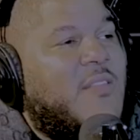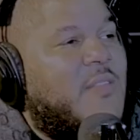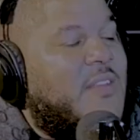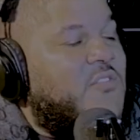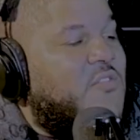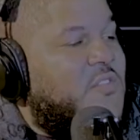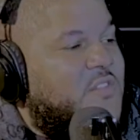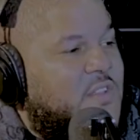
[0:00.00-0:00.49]

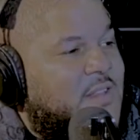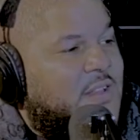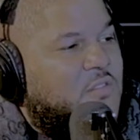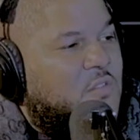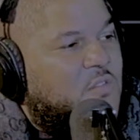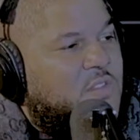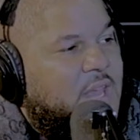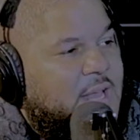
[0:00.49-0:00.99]
interesting
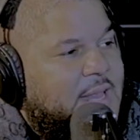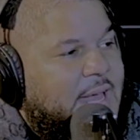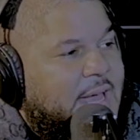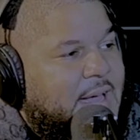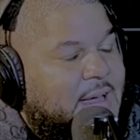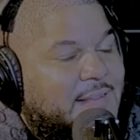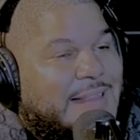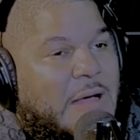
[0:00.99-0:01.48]
that you say
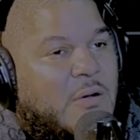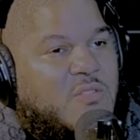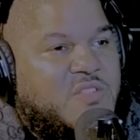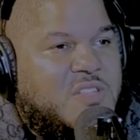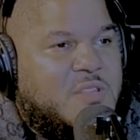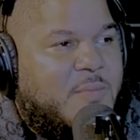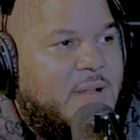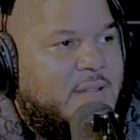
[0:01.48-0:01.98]
that, because I was
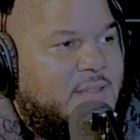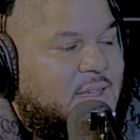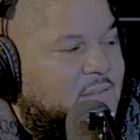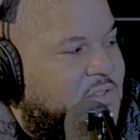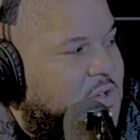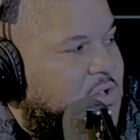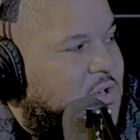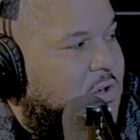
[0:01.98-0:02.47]
just about to
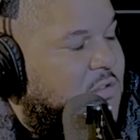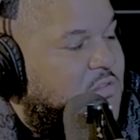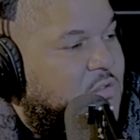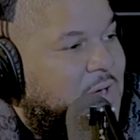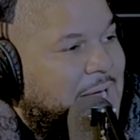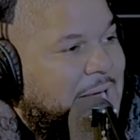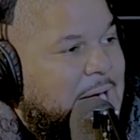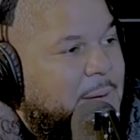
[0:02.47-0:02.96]
give your
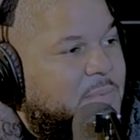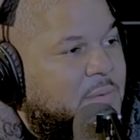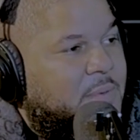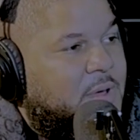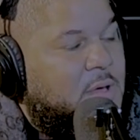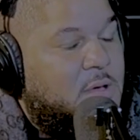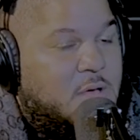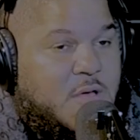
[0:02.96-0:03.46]
culture a
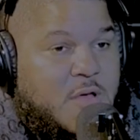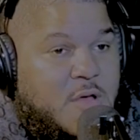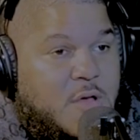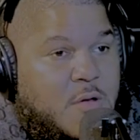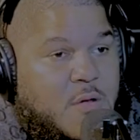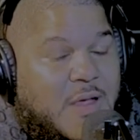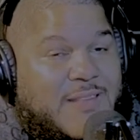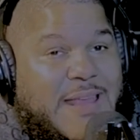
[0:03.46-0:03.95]
compliment.
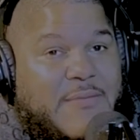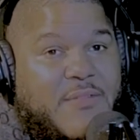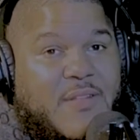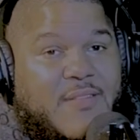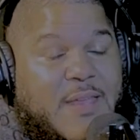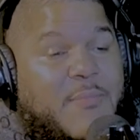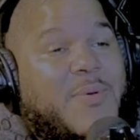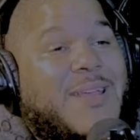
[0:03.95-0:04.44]
Because
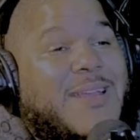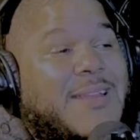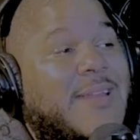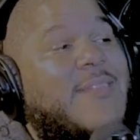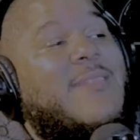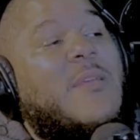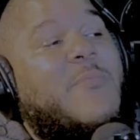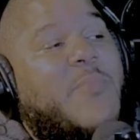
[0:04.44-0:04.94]

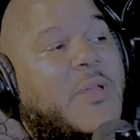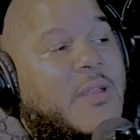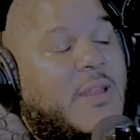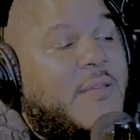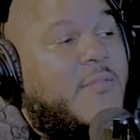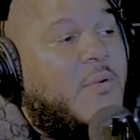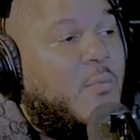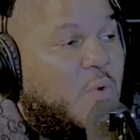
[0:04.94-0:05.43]

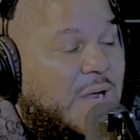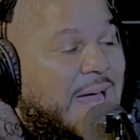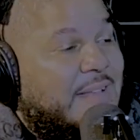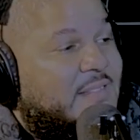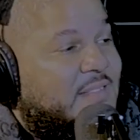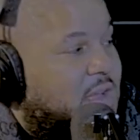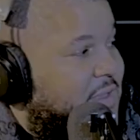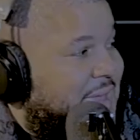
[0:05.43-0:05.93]
typically, from what I
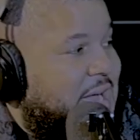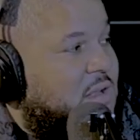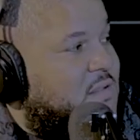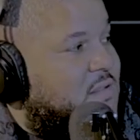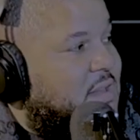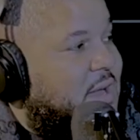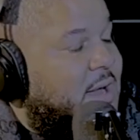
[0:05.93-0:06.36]
see on the outside,